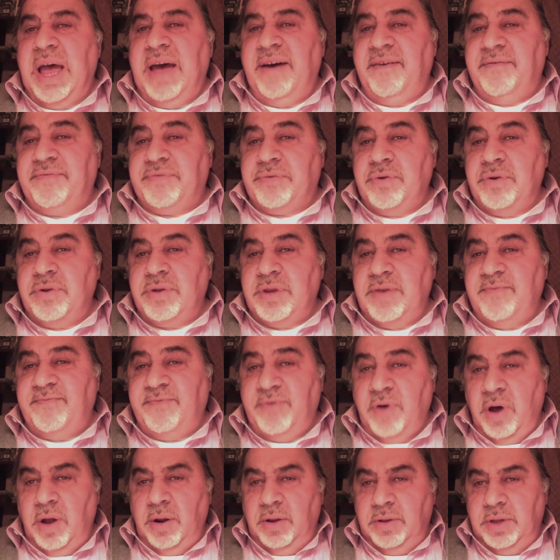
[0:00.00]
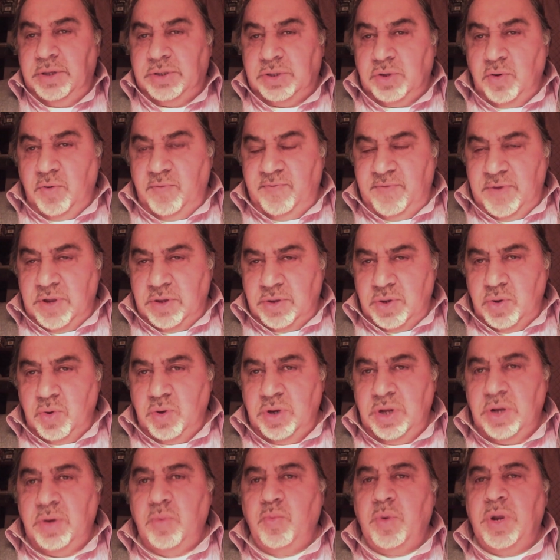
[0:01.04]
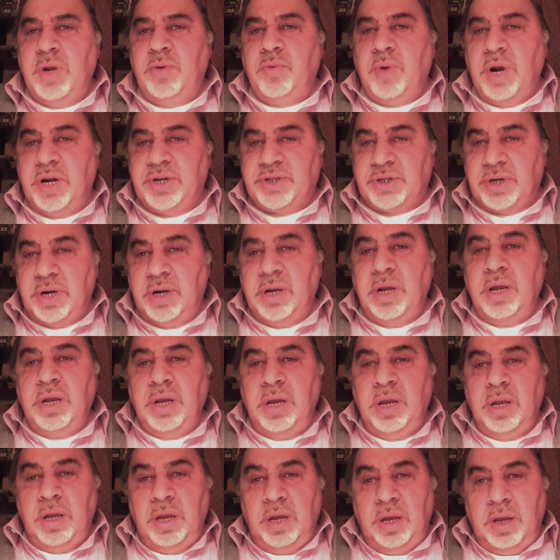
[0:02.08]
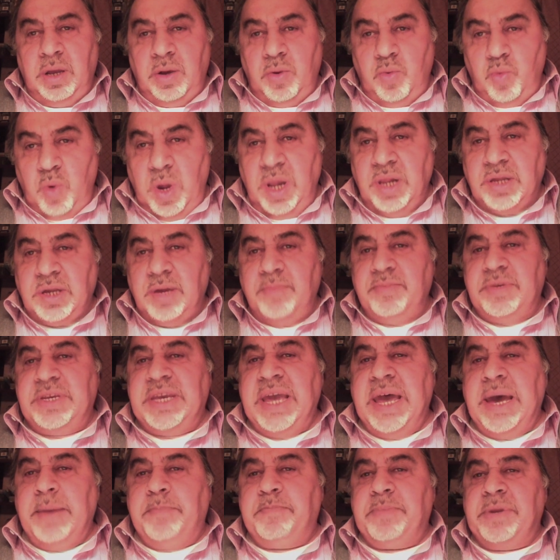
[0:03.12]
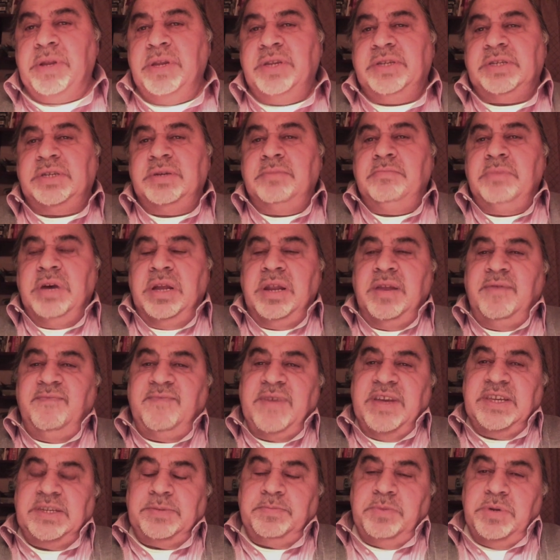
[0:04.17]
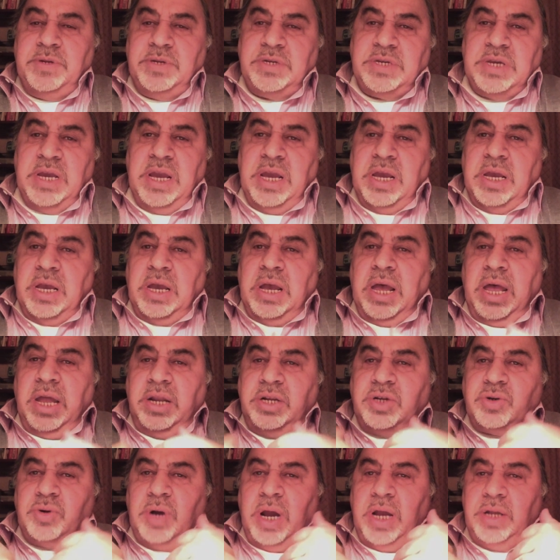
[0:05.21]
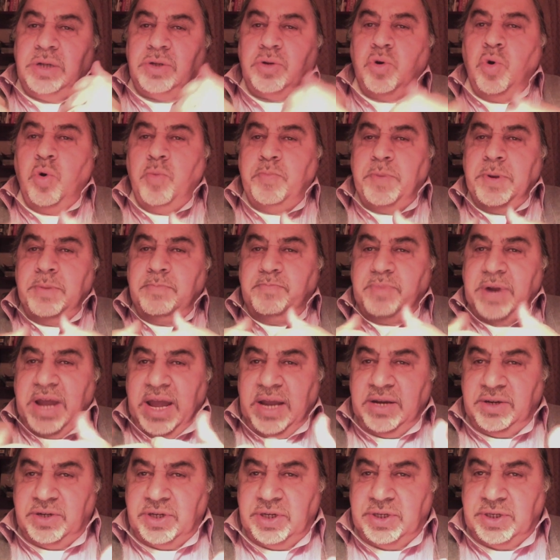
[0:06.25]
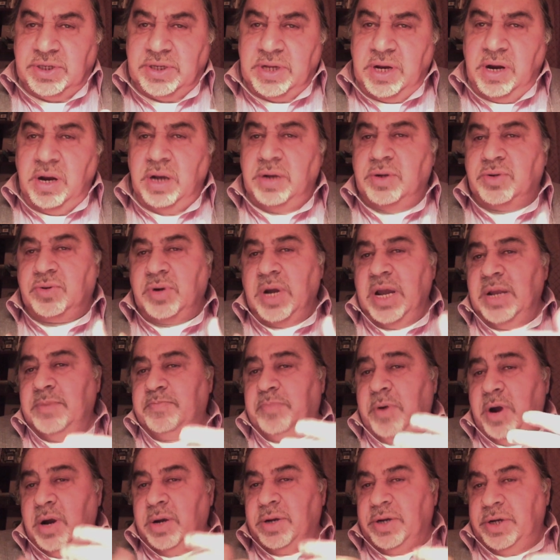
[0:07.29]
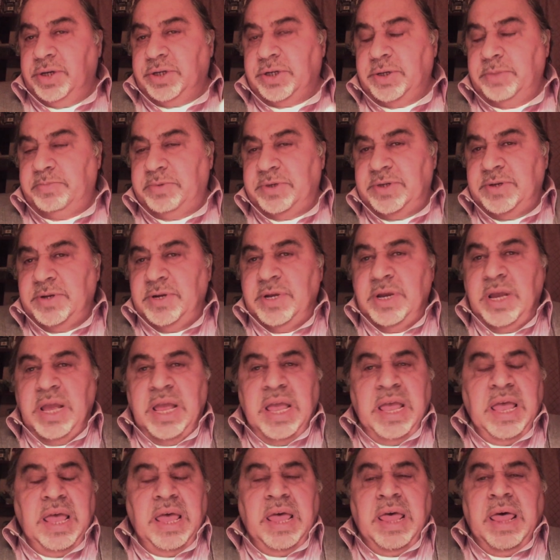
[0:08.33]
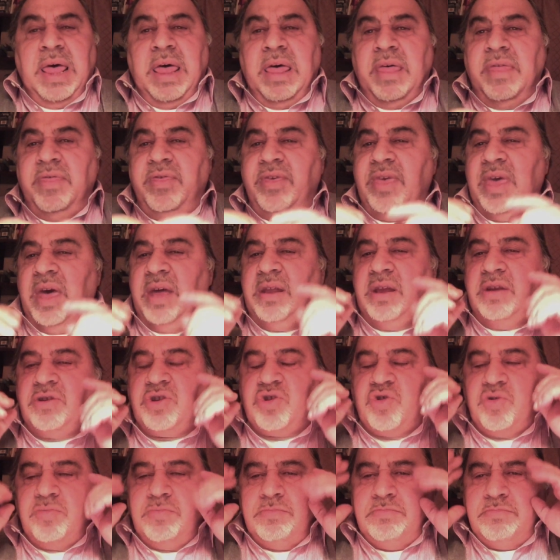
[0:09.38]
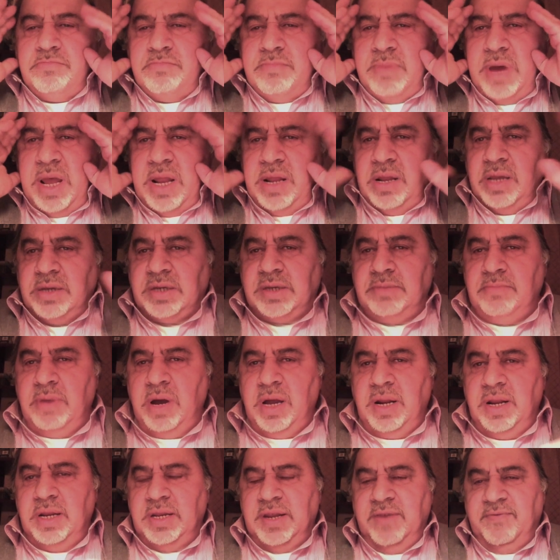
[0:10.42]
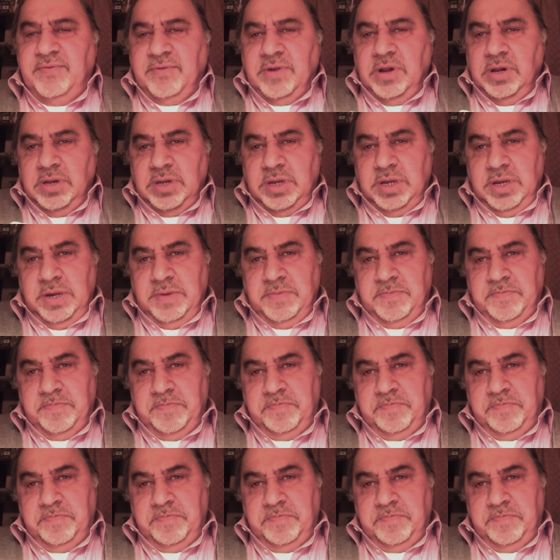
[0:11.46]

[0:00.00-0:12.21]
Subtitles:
after the fall of the Soviet Union, when Russia welcomed capitalism and investments and tried to open branches there and tried partnerships. They had a tremendous amount of difficulty